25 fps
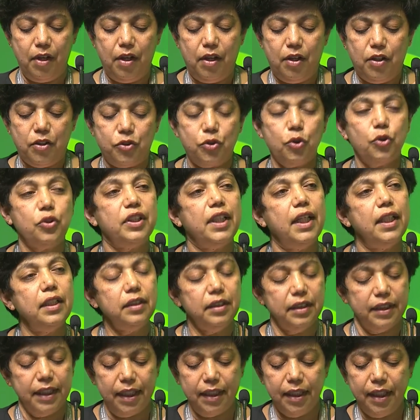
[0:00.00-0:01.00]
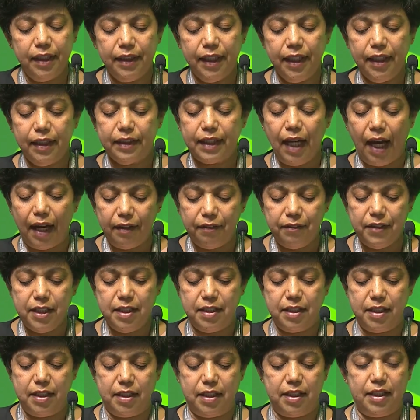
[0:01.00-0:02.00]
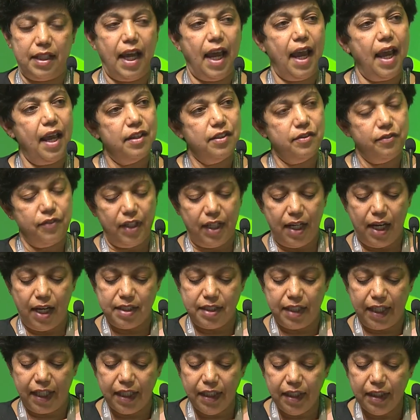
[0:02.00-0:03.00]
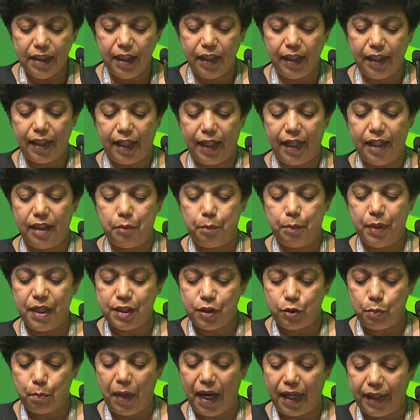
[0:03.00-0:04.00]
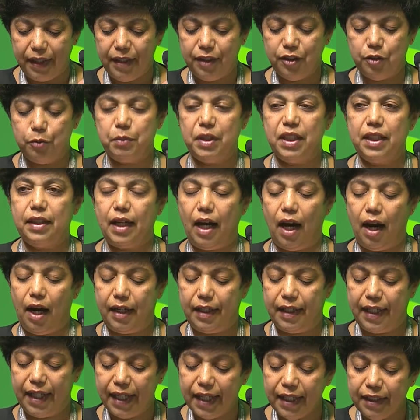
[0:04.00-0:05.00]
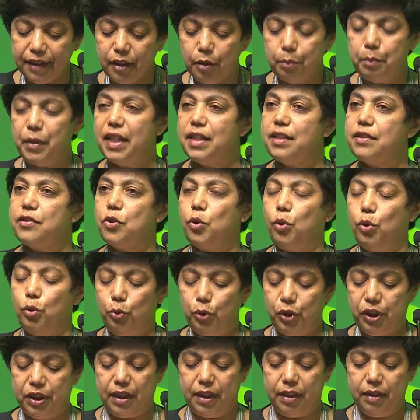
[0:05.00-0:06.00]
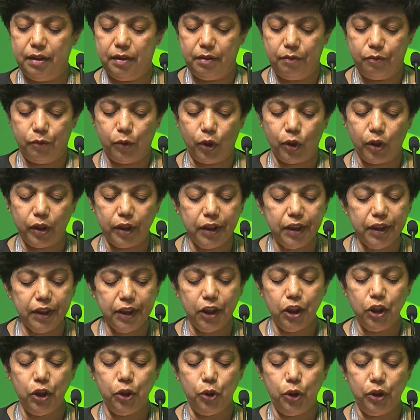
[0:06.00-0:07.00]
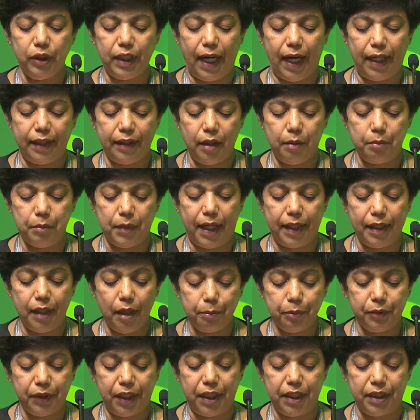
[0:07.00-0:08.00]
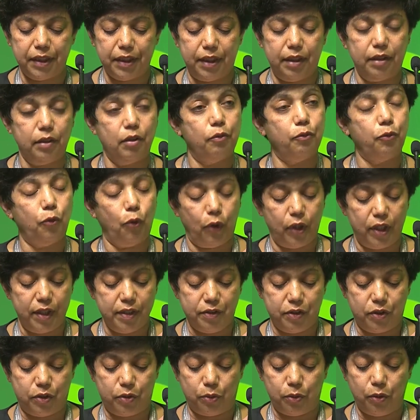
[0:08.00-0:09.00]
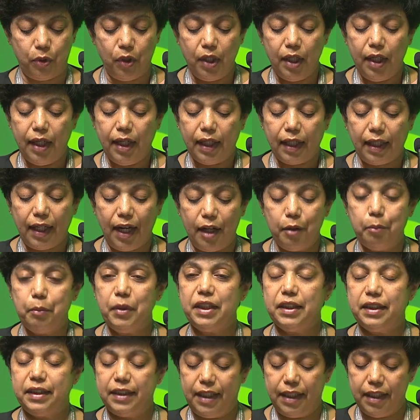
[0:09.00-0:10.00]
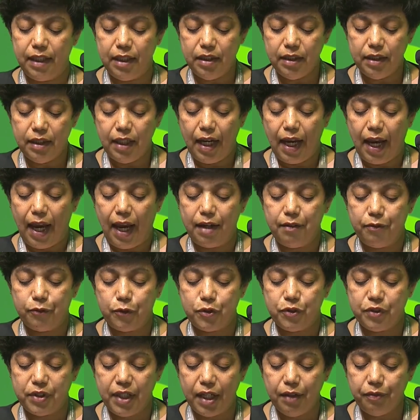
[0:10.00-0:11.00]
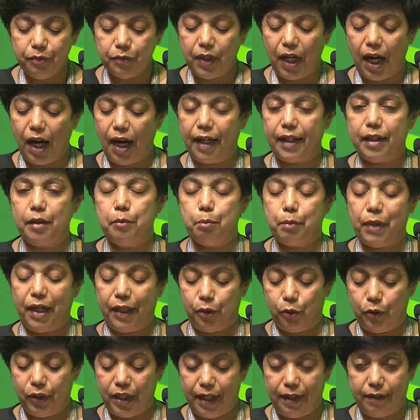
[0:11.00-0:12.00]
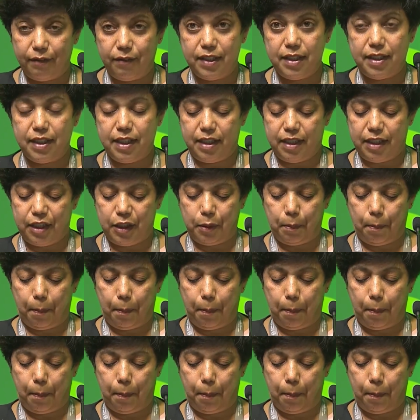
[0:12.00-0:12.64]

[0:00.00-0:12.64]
So then genetic diversity as well as integrated pest management are nature-based solutions for continued adaptation of forests to climate change and for safeguarding biodiversity.